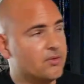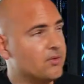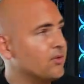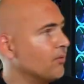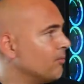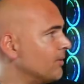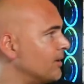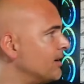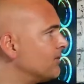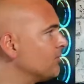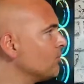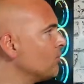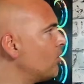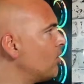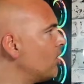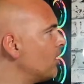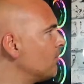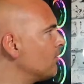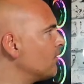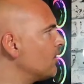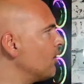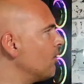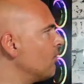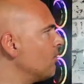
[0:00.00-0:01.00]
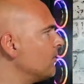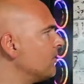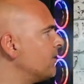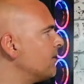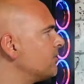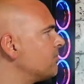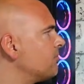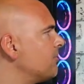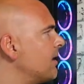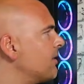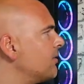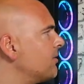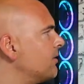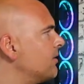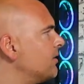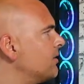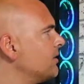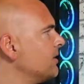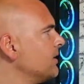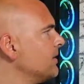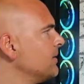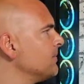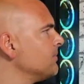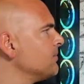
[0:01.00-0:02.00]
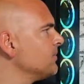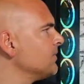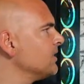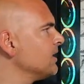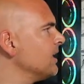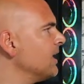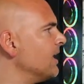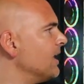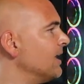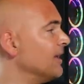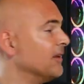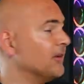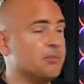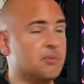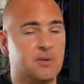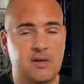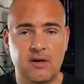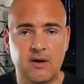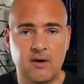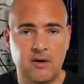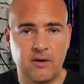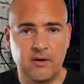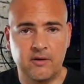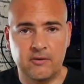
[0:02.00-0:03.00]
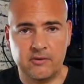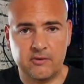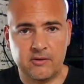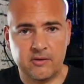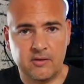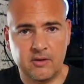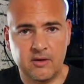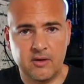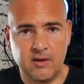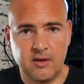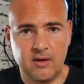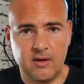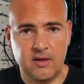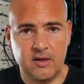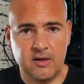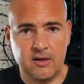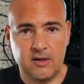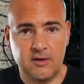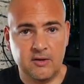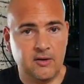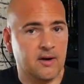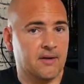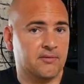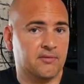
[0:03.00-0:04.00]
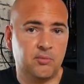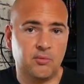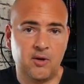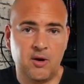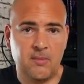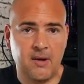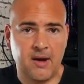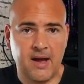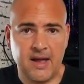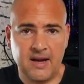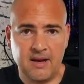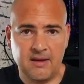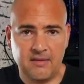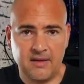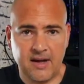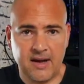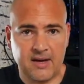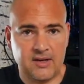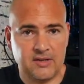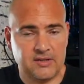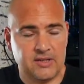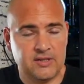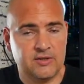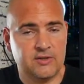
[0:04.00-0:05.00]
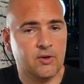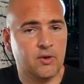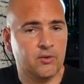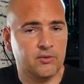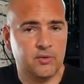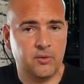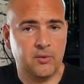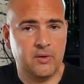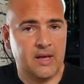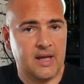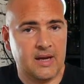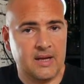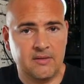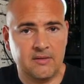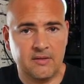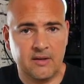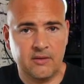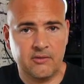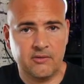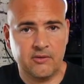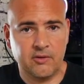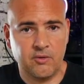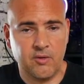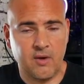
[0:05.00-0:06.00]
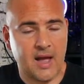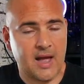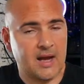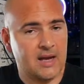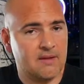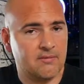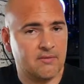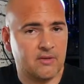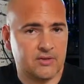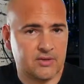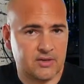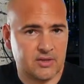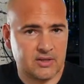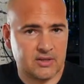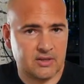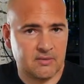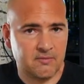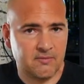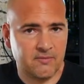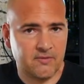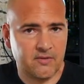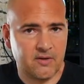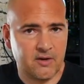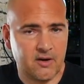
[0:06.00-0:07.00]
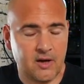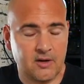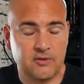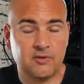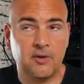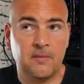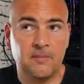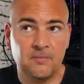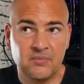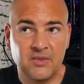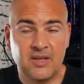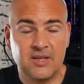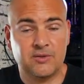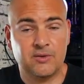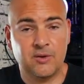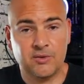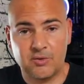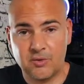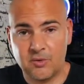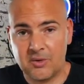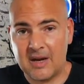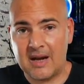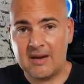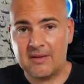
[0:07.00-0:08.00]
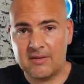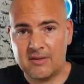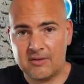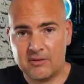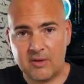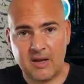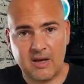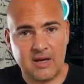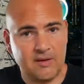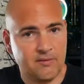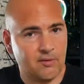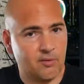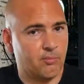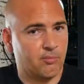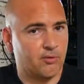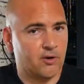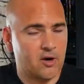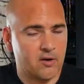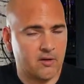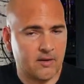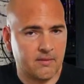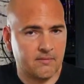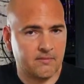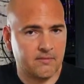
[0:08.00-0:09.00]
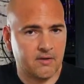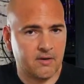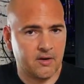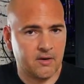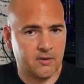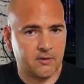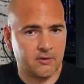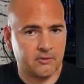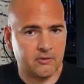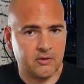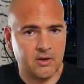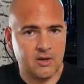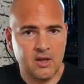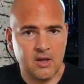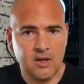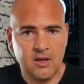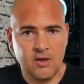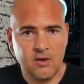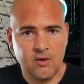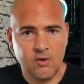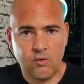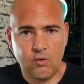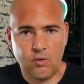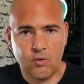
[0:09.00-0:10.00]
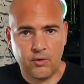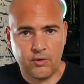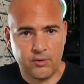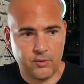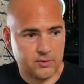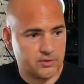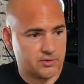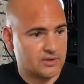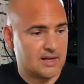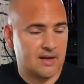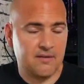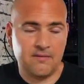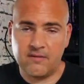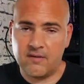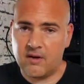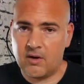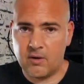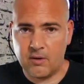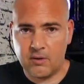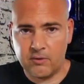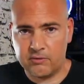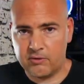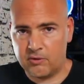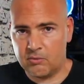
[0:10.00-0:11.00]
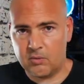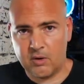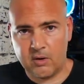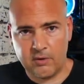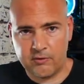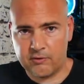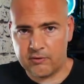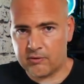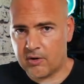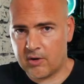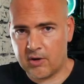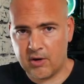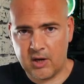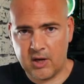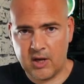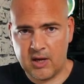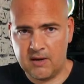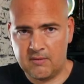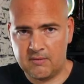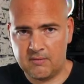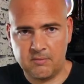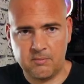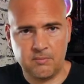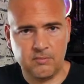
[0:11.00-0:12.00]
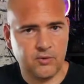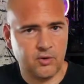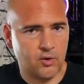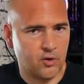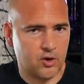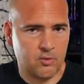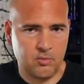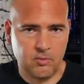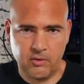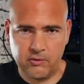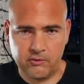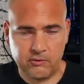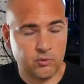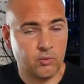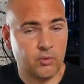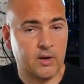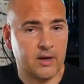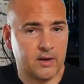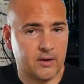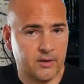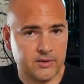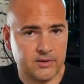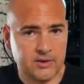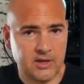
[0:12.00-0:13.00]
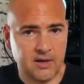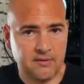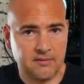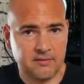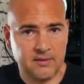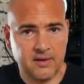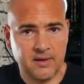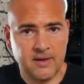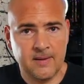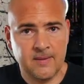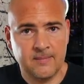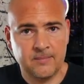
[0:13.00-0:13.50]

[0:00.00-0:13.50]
The reason why I'm going with this method is because you don't have to worry about any of that, because it's not doing anything to any of the system, it's not doing anything to any of your program files or your save files, your OneDrive, documents, all that kind of stuff.